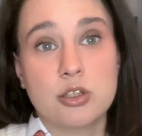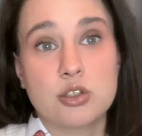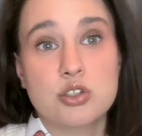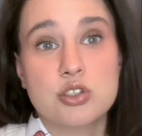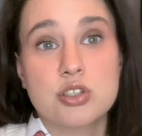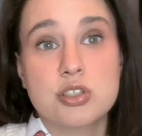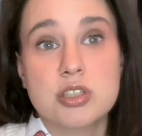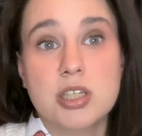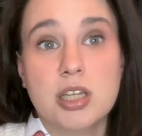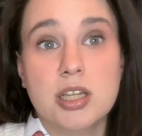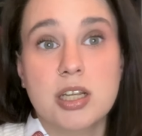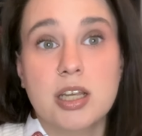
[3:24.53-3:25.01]

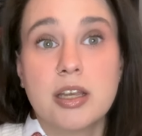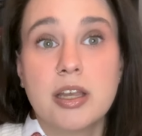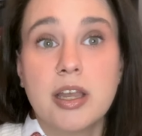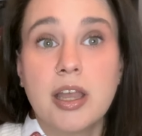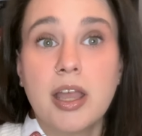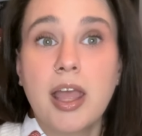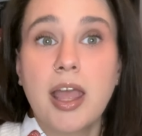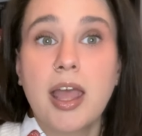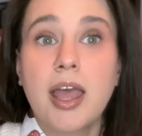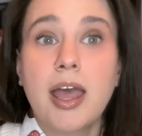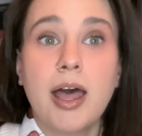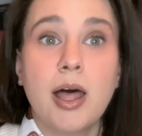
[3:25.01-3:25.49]
She's gonna
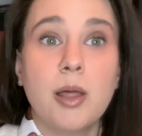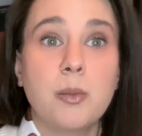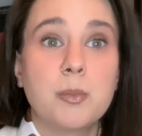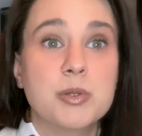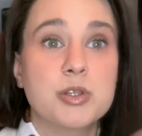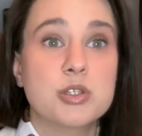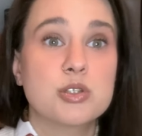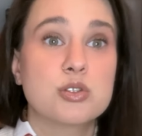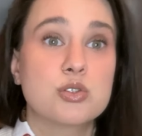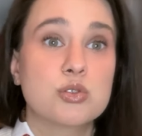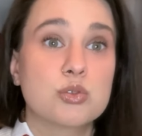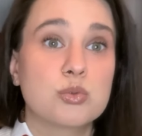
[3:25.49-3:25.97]
help at
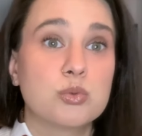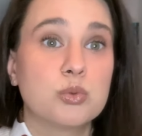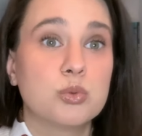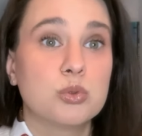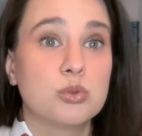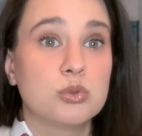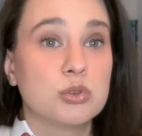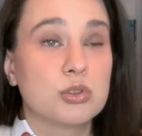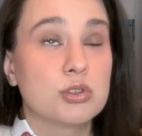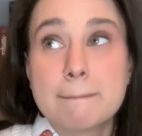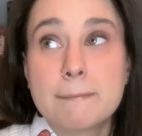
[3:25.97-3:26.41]
the school.